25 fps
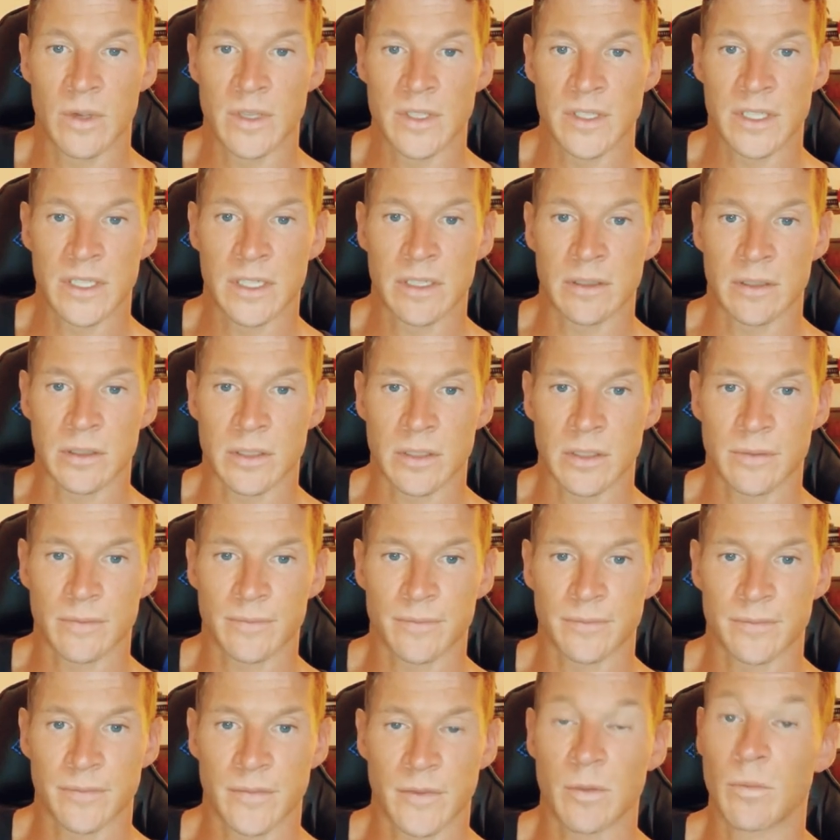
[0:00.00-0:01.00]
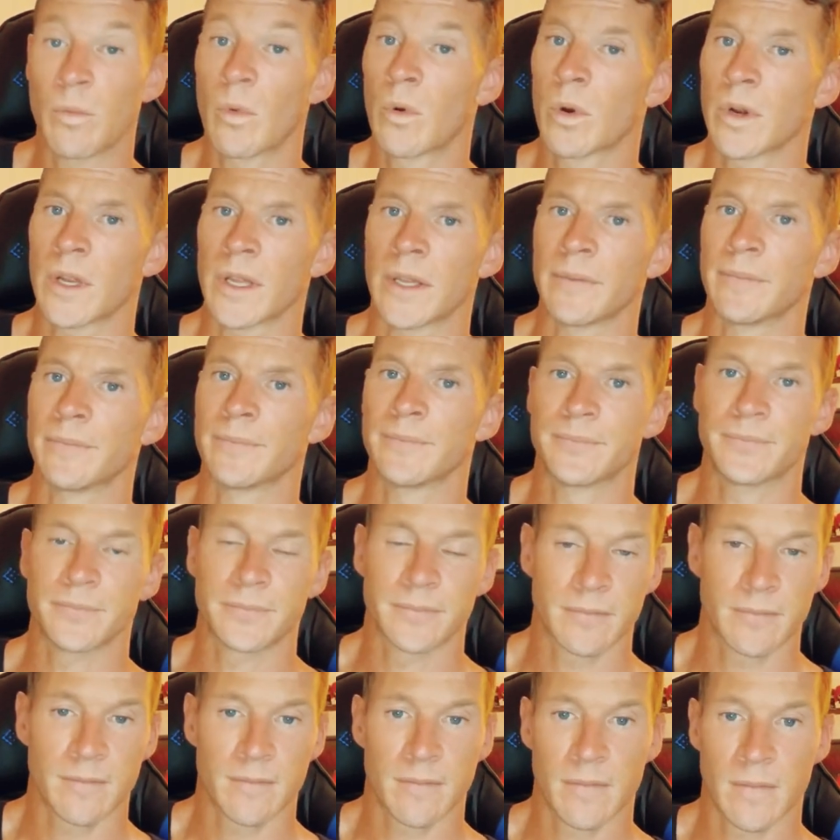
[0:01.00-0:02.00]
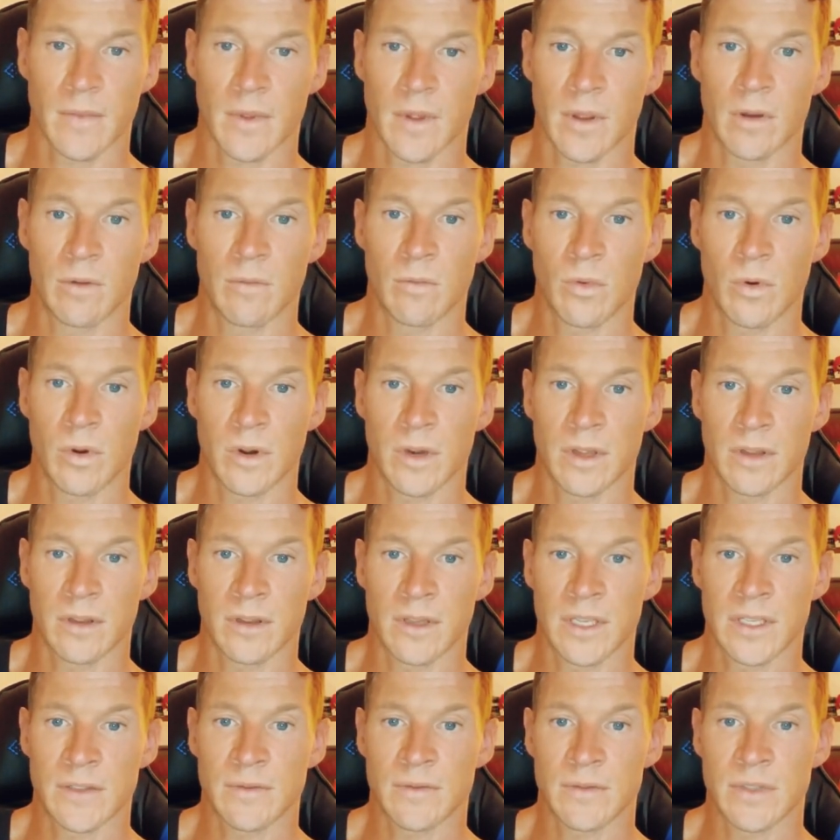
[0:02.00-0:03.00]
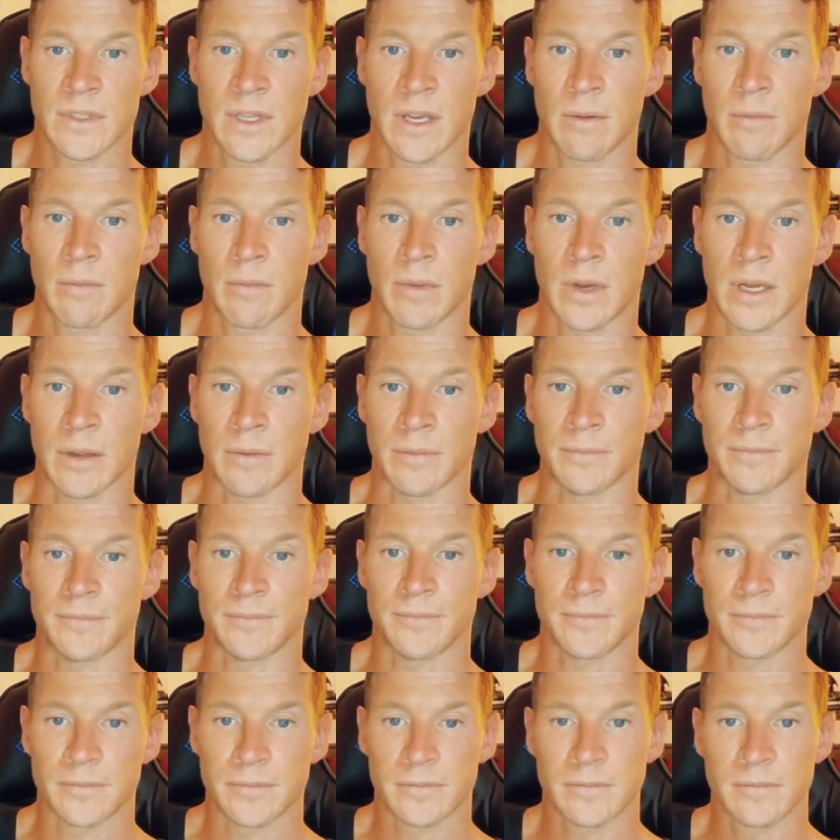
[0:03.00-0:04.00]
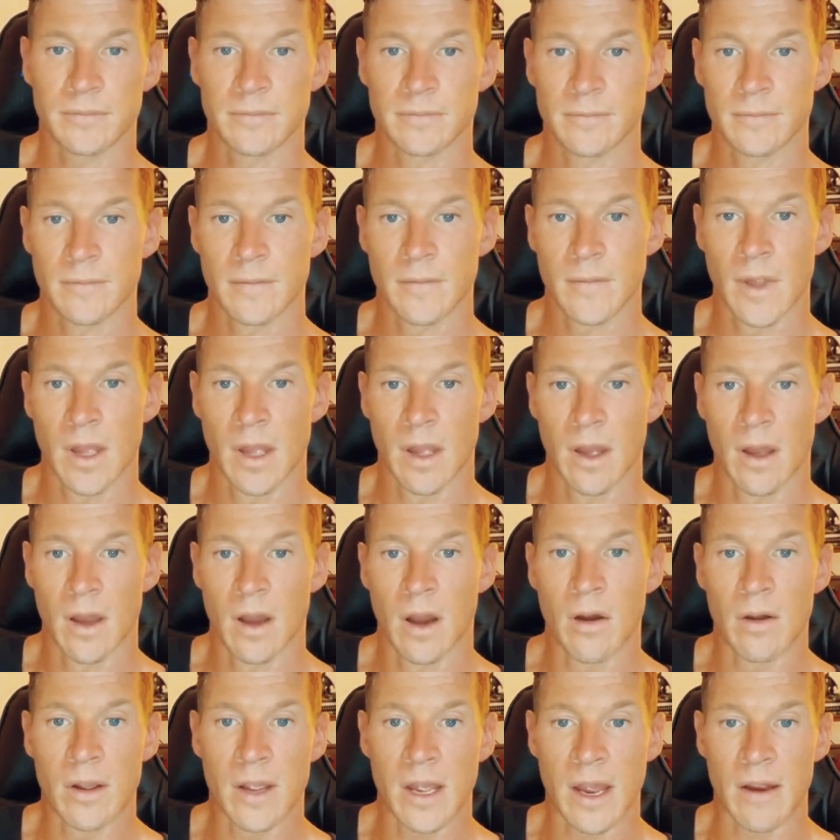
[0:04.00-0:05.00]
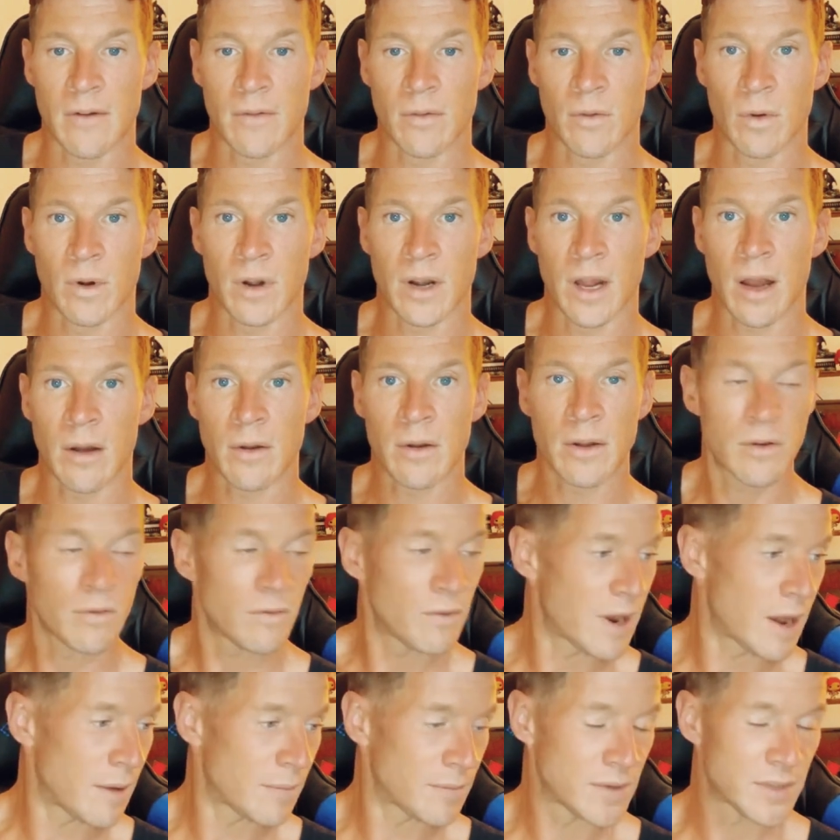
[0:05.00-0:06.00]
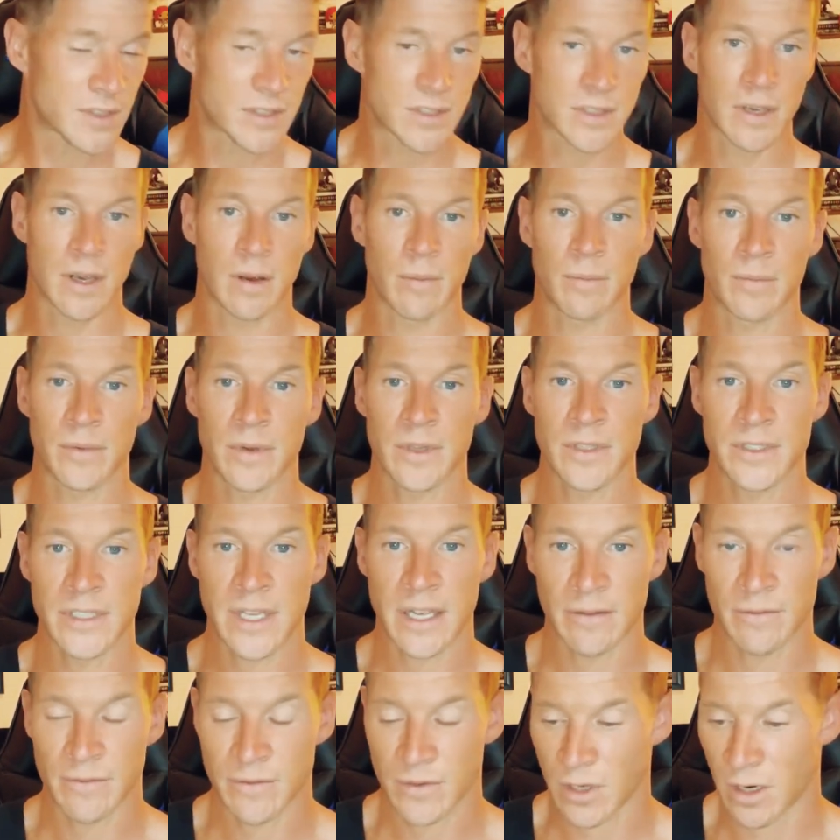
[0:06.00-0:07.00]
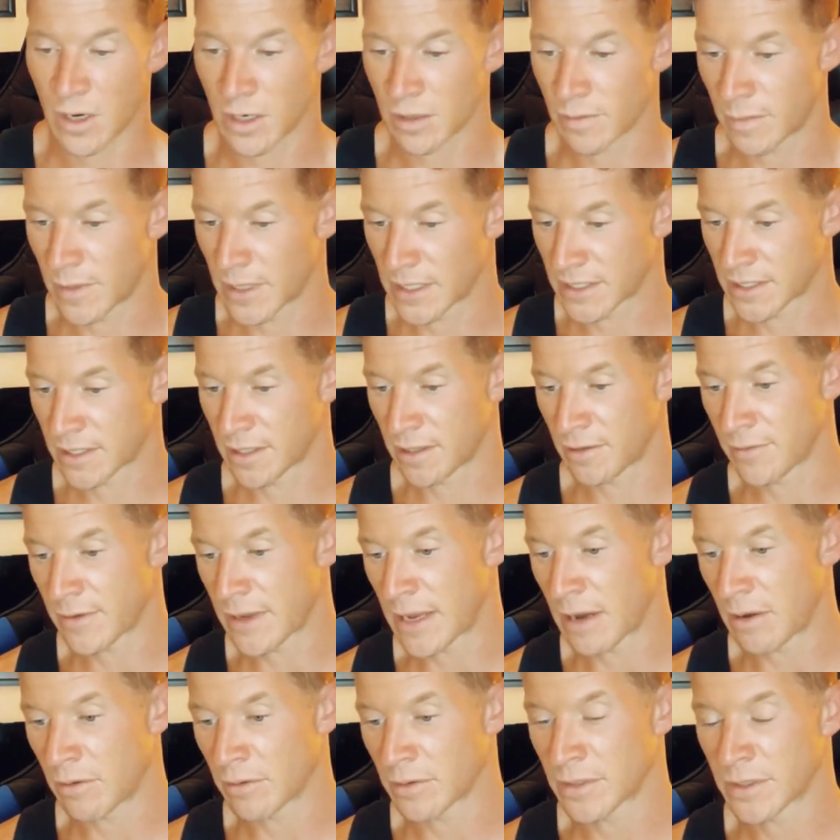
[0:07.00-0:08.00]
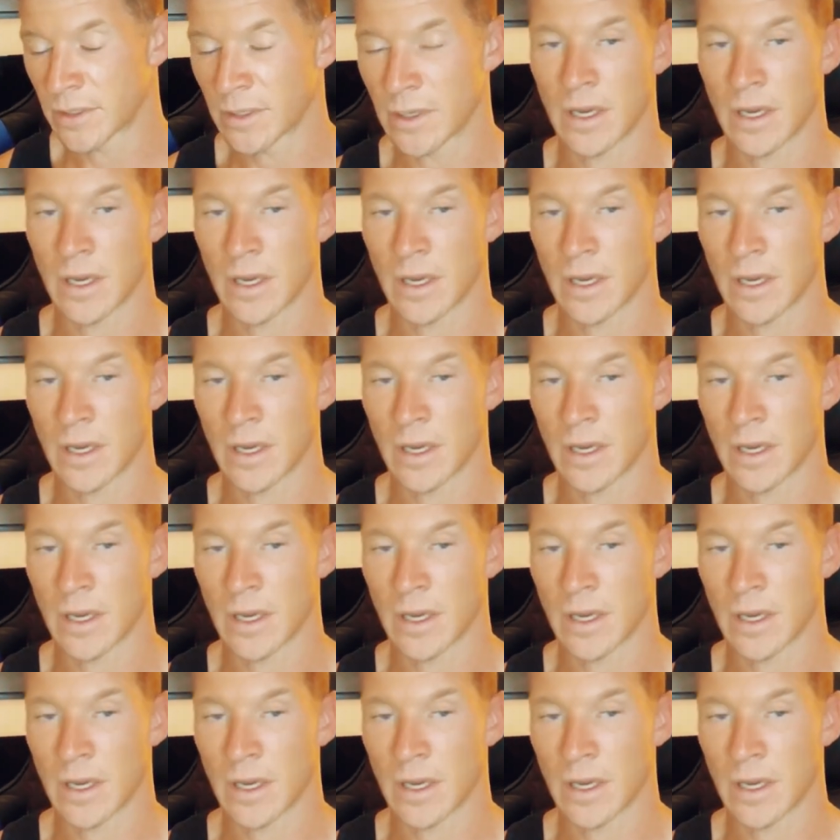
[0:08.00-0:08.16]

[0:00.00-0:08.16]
English. Good morning. Good morning, and thanks for stopping by. Okay, everyone, I'm going to wrap this up because I've talked myself out.